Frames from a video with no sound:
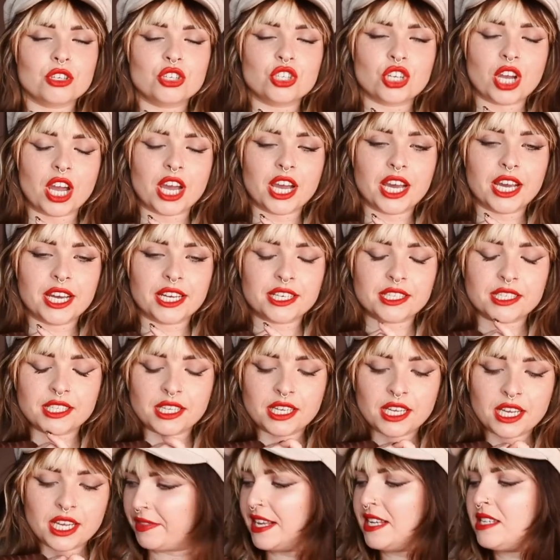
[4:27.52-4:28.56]
a
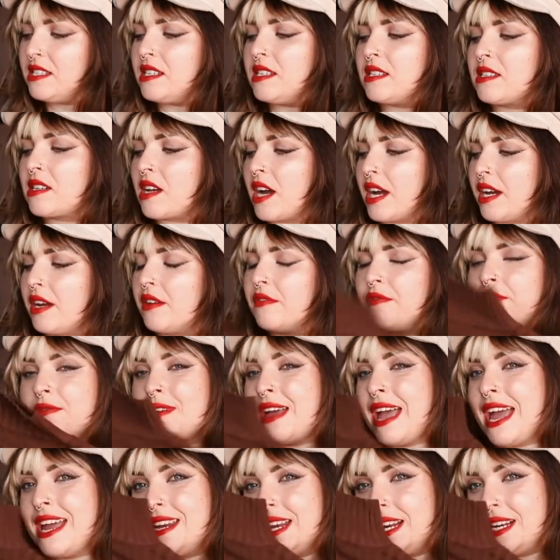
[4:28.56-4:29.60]
shirt. This is kind of
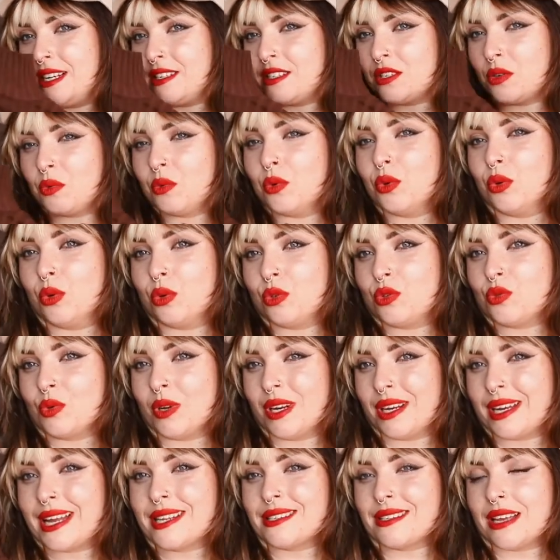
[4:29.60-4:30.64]
heading towards when
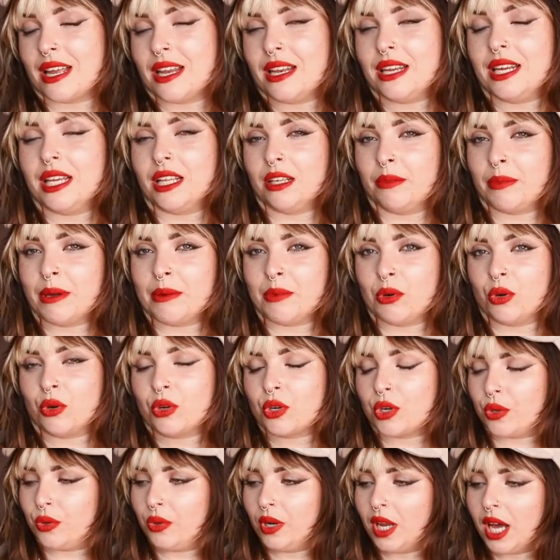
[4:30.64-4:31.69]
it gets a little bit more
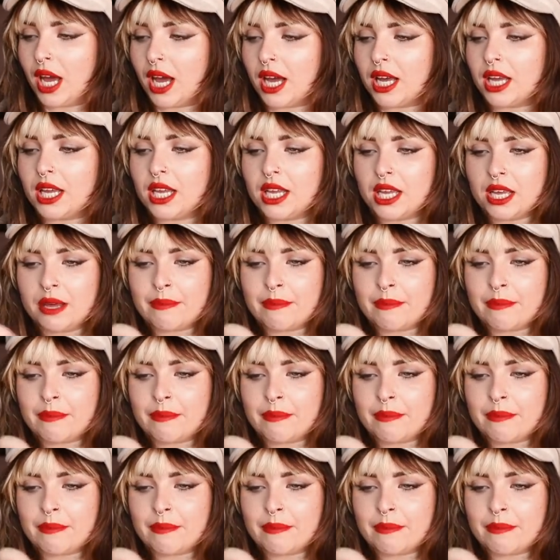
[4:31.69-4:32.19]
cooler.